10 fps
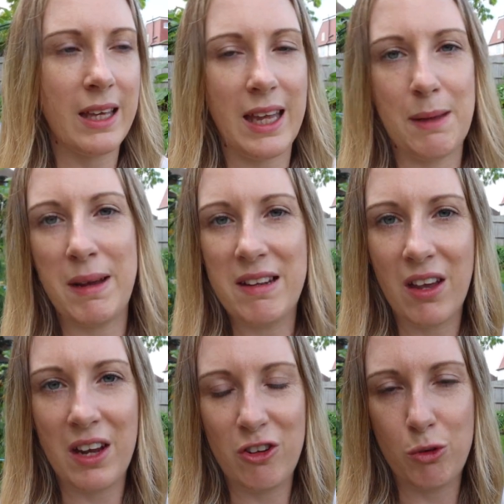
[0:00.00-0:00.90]
it may
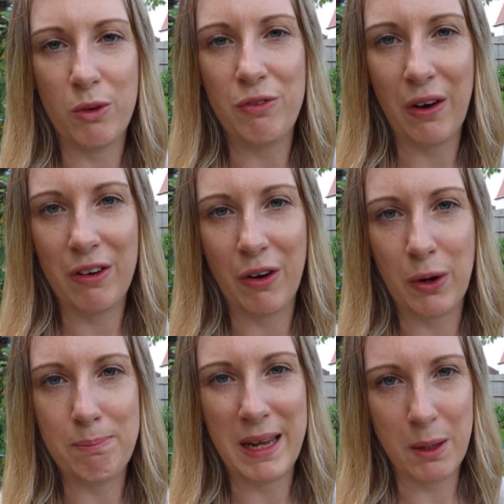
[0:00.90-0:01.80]
turn into a very,
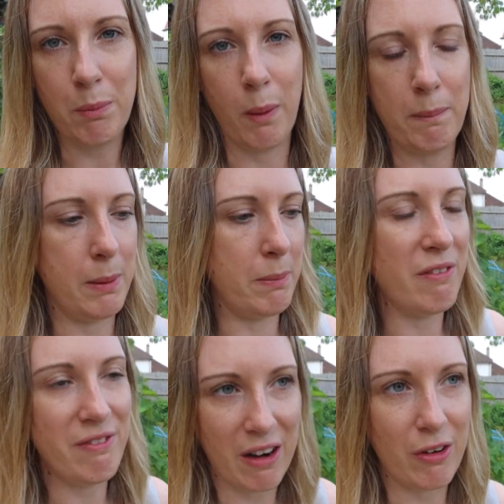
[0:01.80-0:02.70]
very big problem
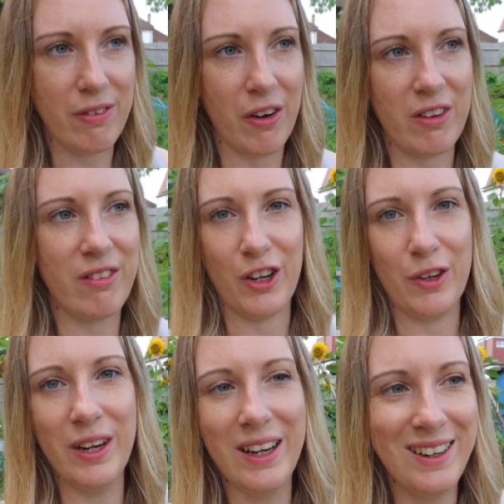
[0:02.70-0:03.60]
very, very soon.